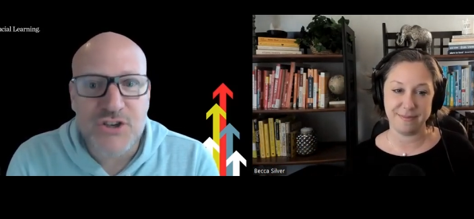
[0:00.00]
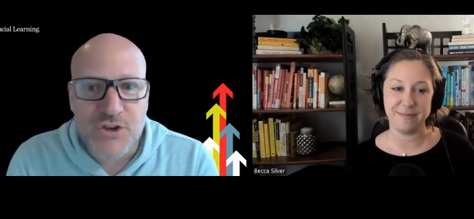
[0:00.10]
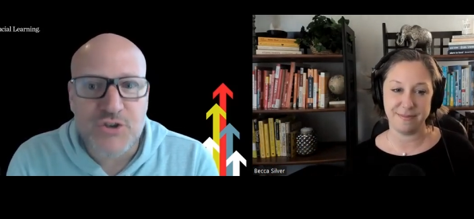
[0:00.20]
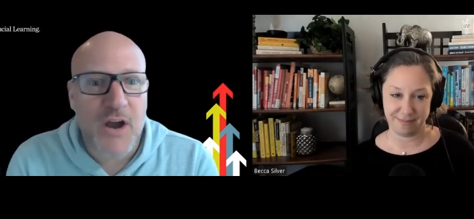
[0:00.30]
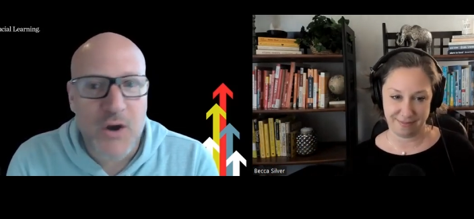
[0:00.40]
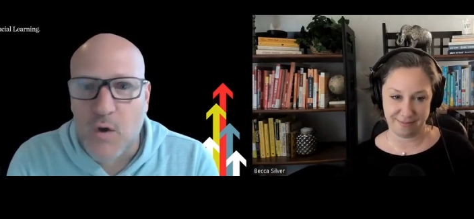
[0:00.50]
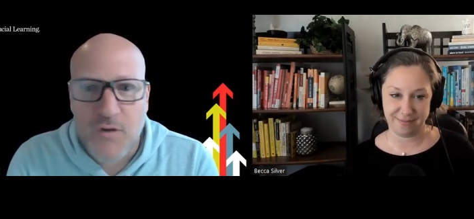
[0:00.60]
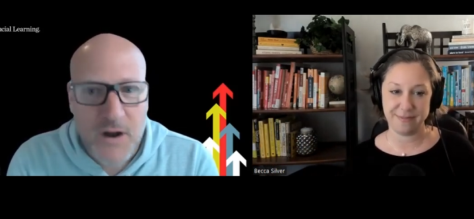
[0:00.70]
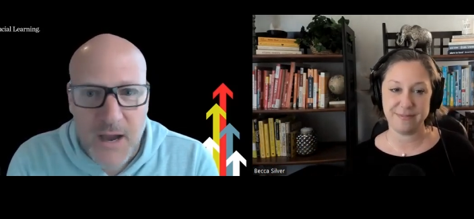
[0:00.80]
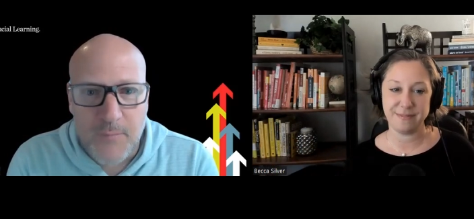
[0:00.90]
Speaker 1: you're trying to
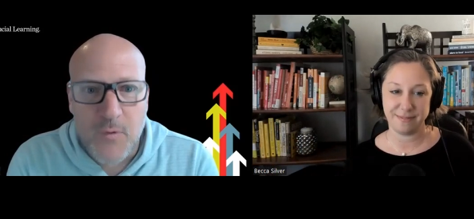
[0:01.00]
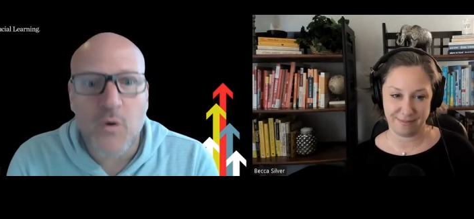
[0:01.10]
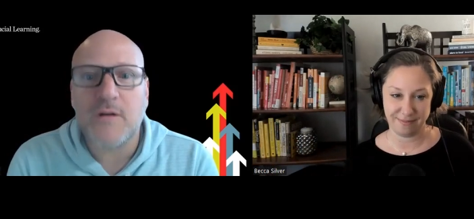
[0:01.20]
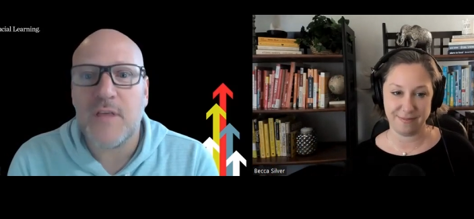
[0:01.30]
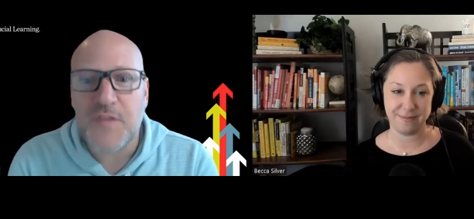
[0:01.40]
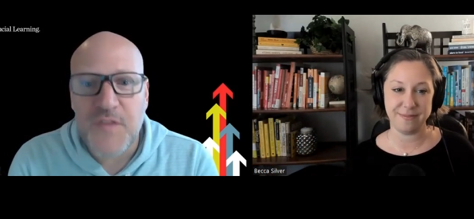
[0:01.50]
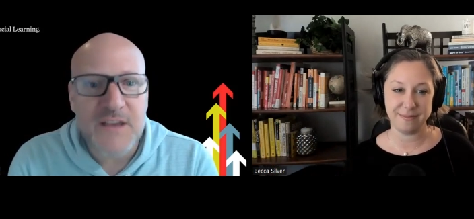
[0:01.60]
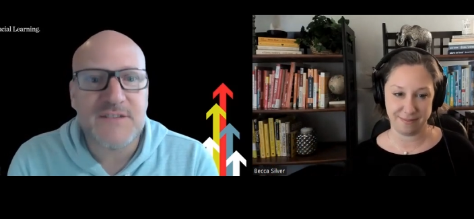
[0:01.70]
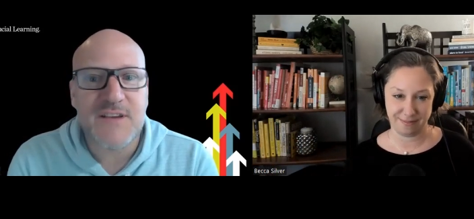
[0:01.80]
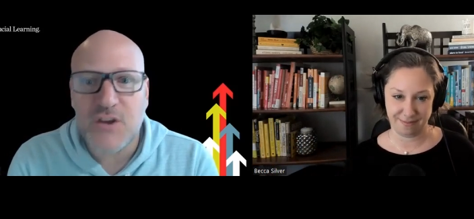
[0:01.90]
overcome? What are the
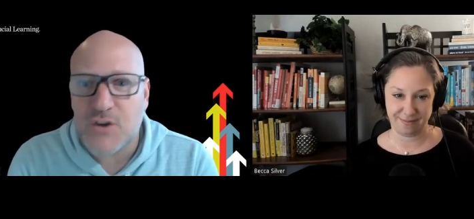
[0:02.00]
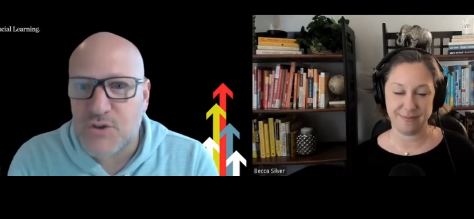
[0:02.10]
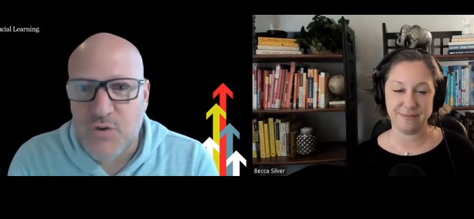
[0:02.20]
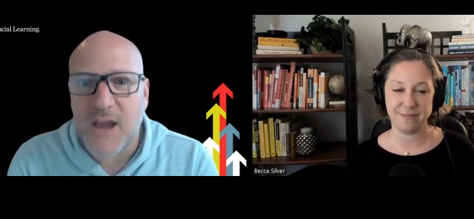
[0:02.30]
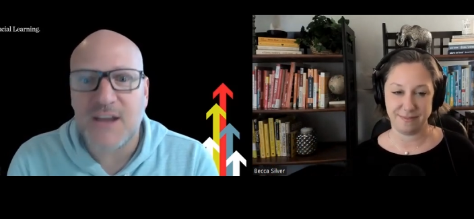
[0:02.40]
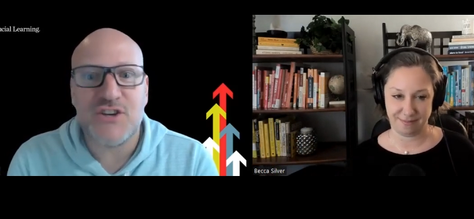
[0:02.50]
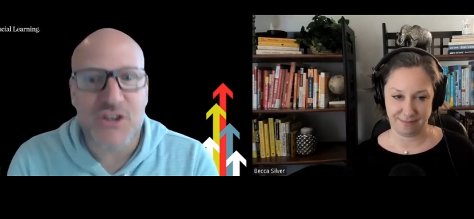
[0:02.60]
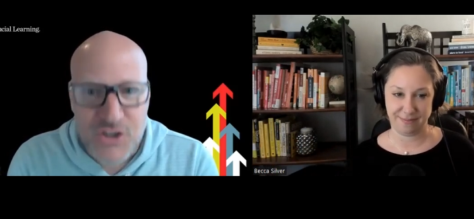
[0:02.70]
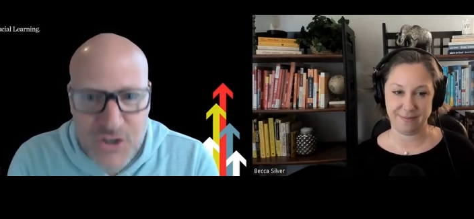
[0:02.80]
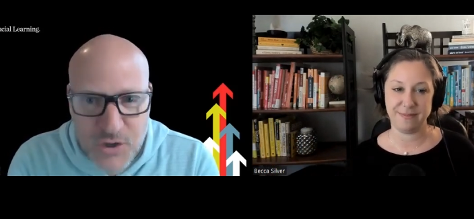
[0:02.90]
things mm-hmm. that you're trying
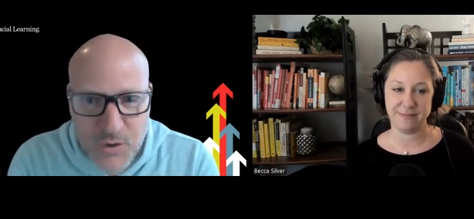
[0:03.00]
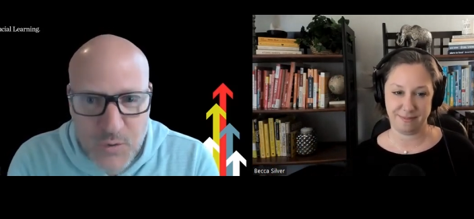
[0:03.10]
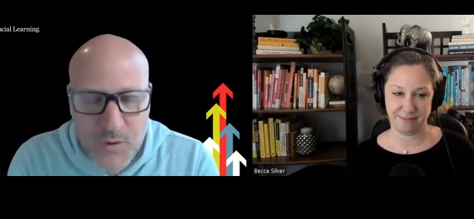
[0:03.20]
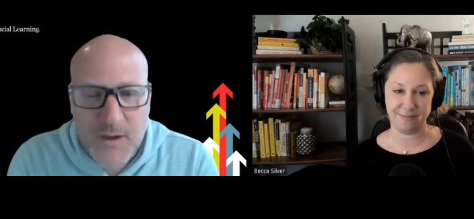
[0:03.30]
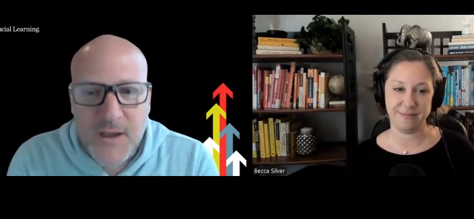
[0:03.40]
to do?